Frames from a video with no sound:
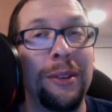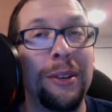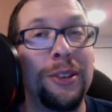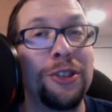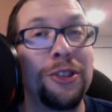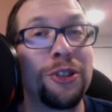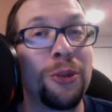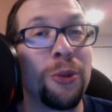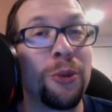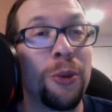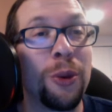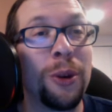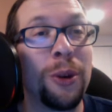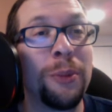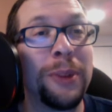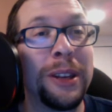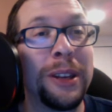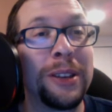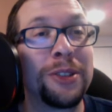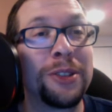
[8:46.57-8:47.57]
So we're
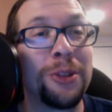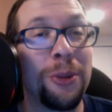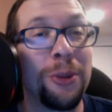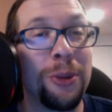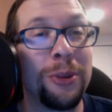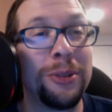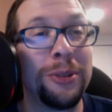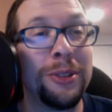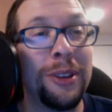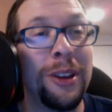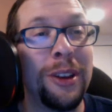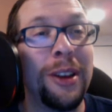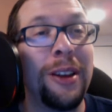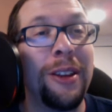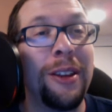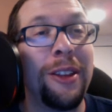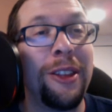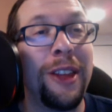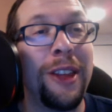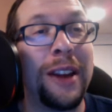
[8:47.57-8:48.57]
being told
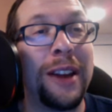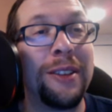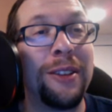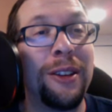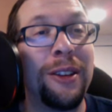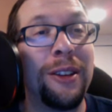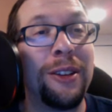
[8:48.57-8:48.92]
that